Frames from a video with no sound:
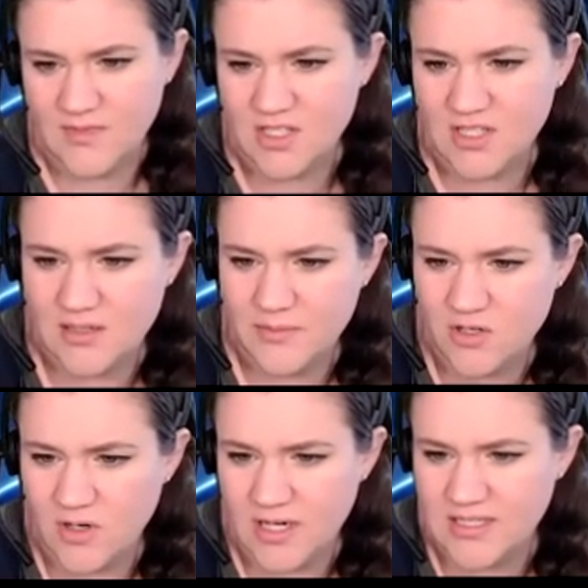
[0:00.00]
it's going to be
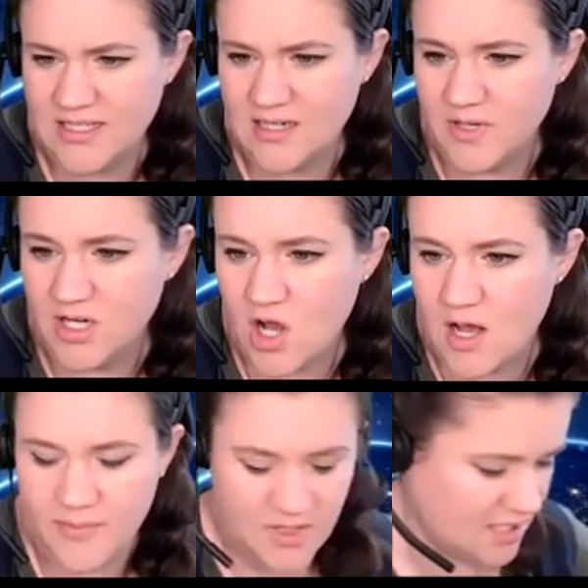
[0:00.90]
crazy, and I'm going to
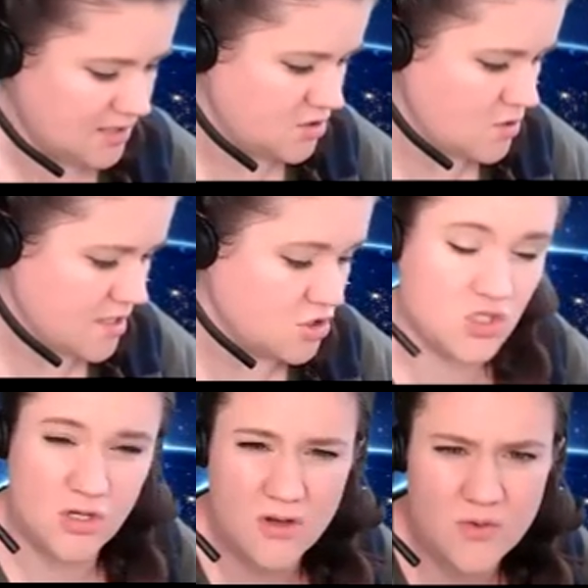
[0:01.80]
copy it so I can
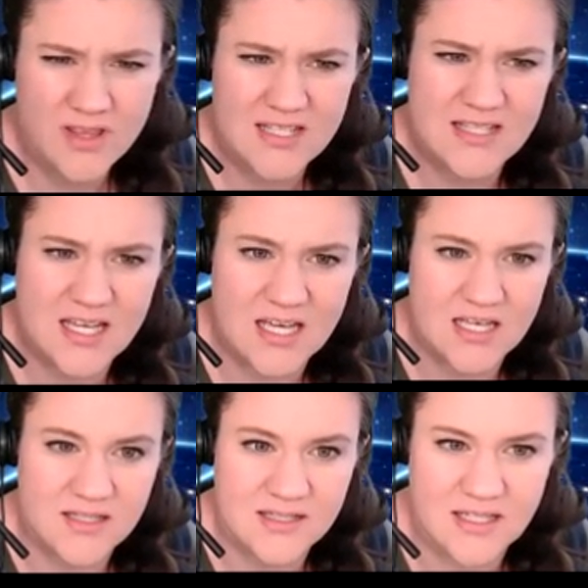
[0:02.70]
show you what this
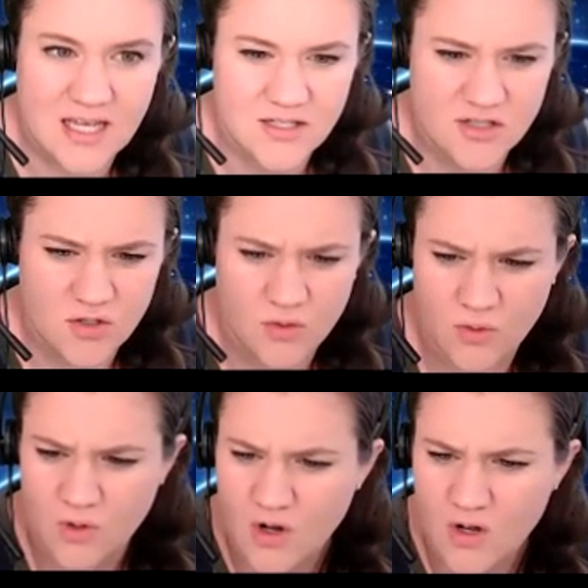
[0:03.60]
is in case
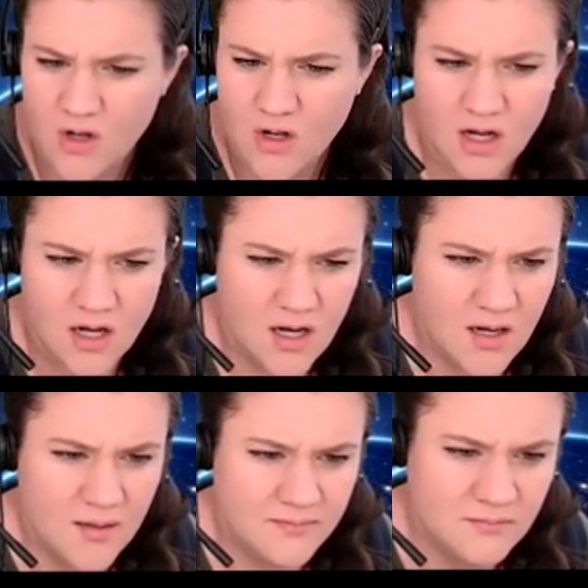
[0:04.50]
you
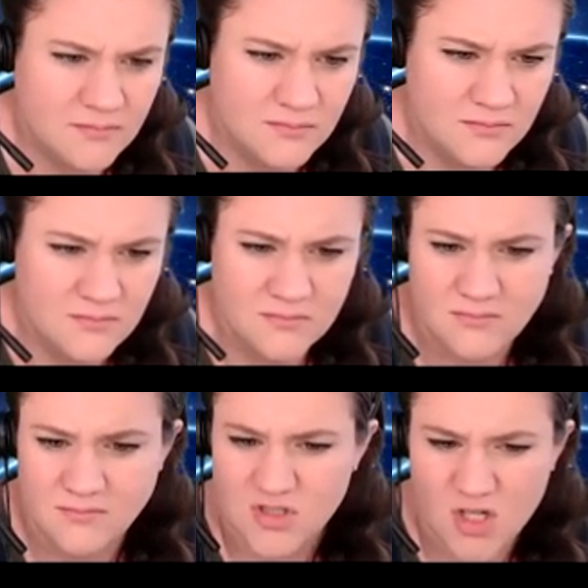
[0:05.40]

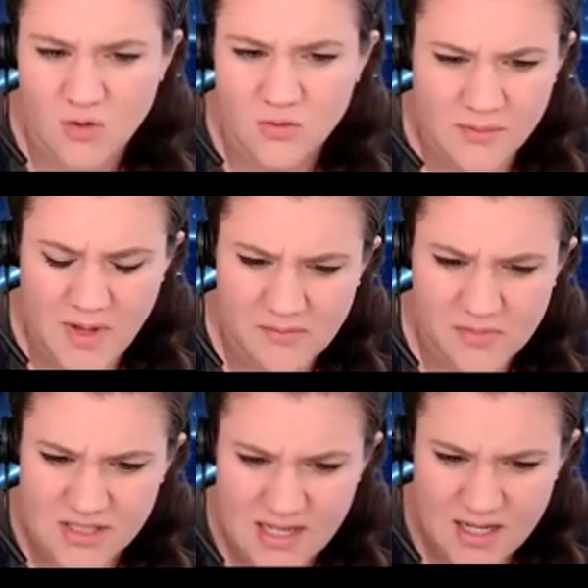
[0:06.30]
don't
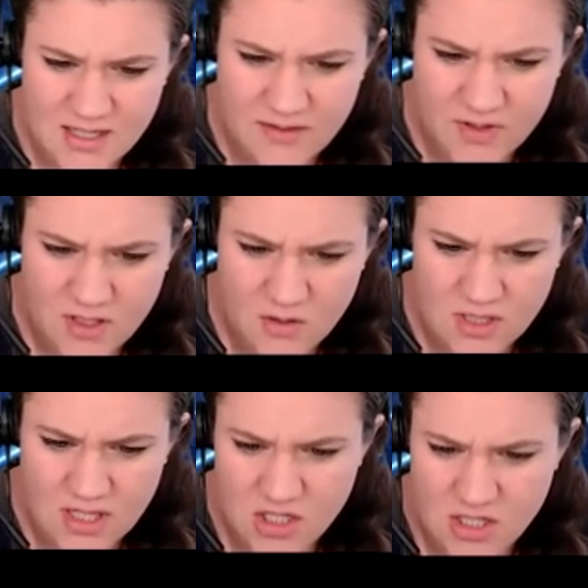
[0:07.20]
remember scientific
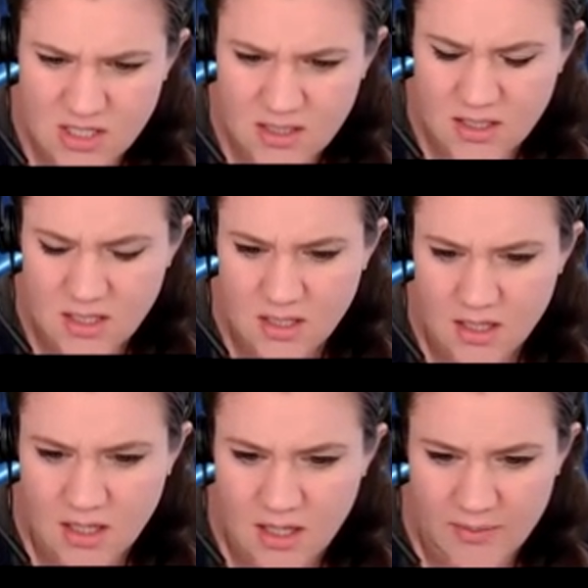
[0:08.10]
notation.
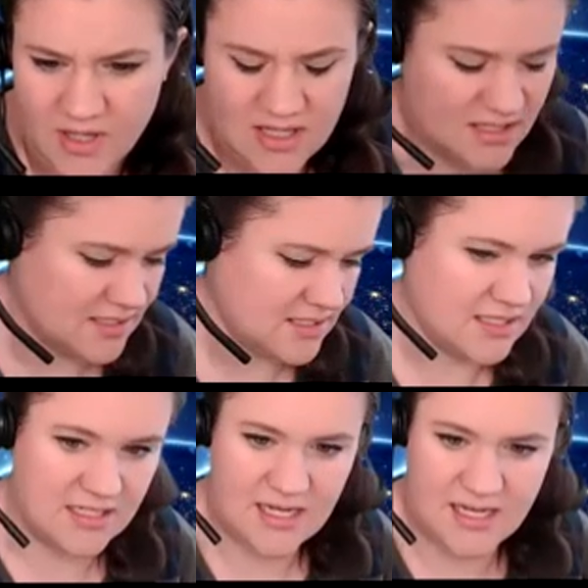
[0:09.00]
And then this is to
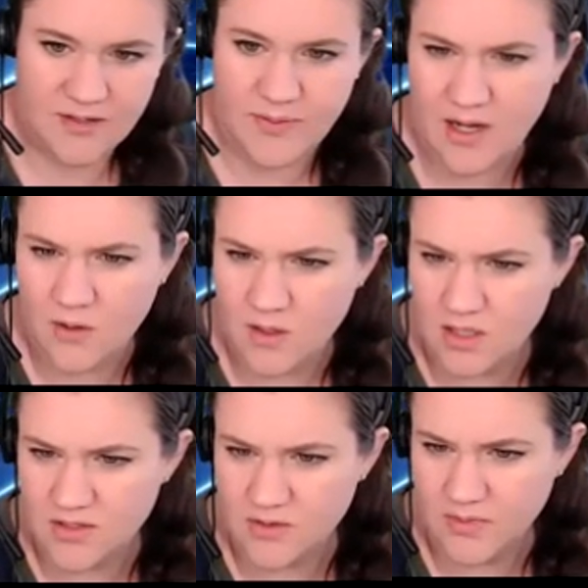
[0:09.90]
the 9th
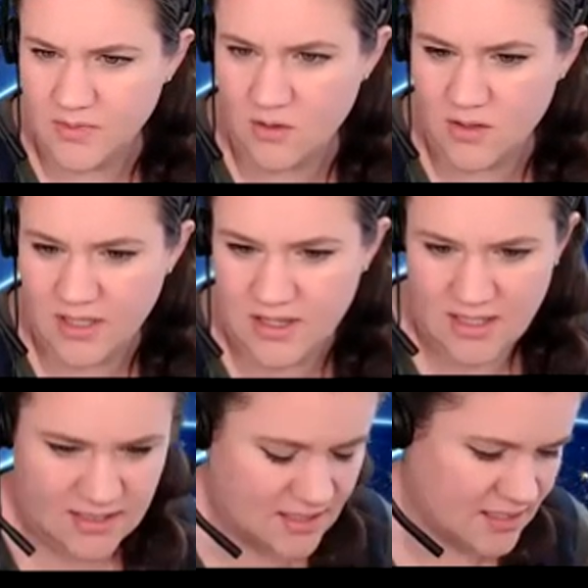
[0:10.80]
power, so I'm going to go like
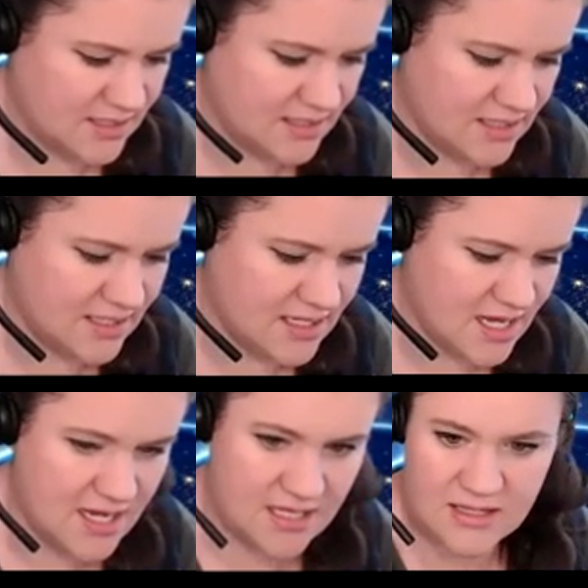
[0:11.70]
this, and to the
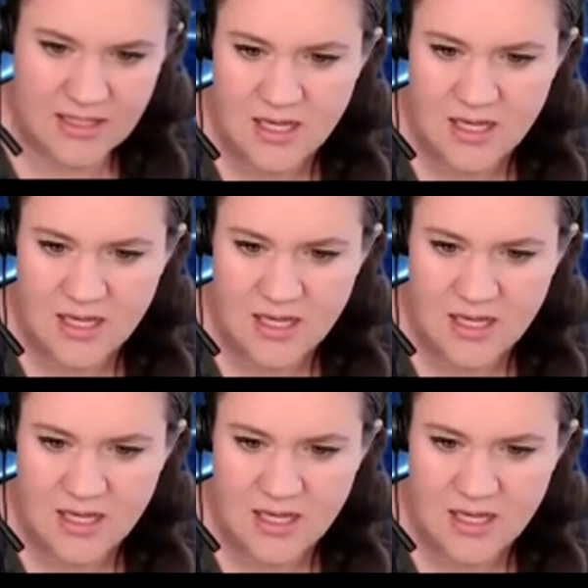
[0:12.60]
9th.